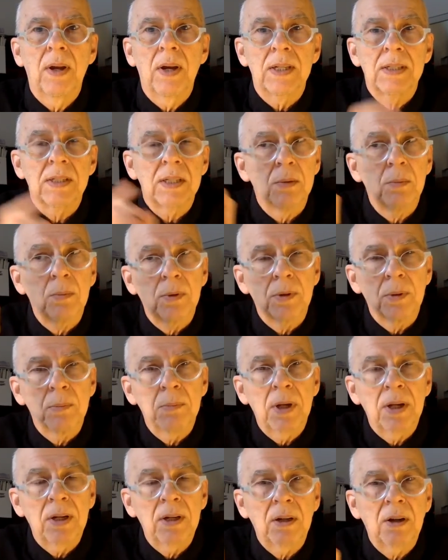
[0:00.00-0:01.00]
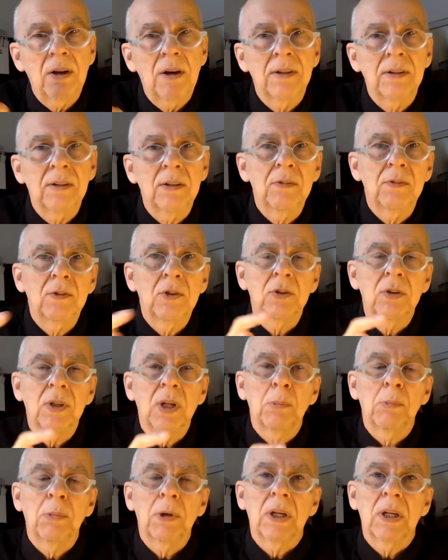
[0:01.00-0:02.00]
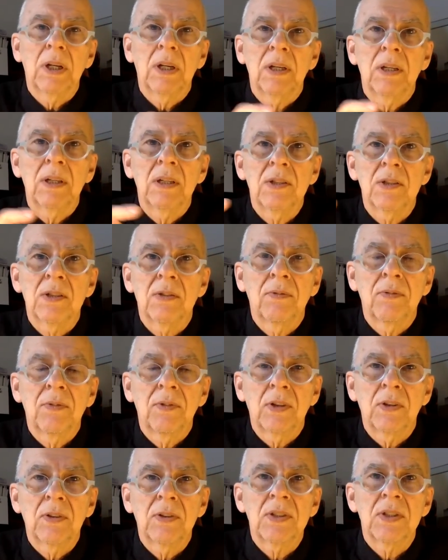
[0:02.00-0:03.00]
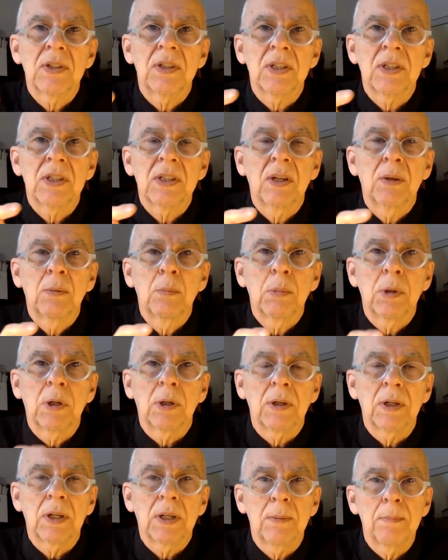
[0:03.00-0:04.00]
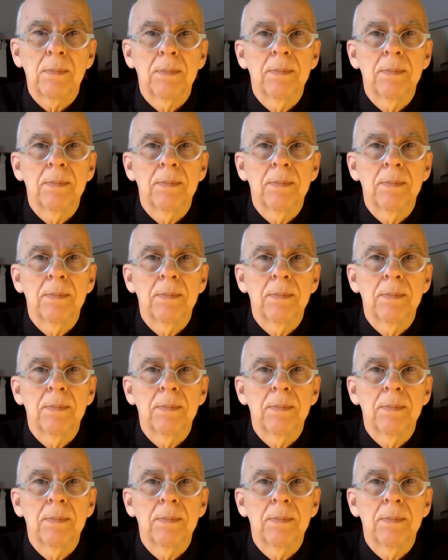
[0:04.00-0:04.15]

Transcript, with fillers: I said, well, the metacognitive tool I'm bringing in is a fearlessness paradigm.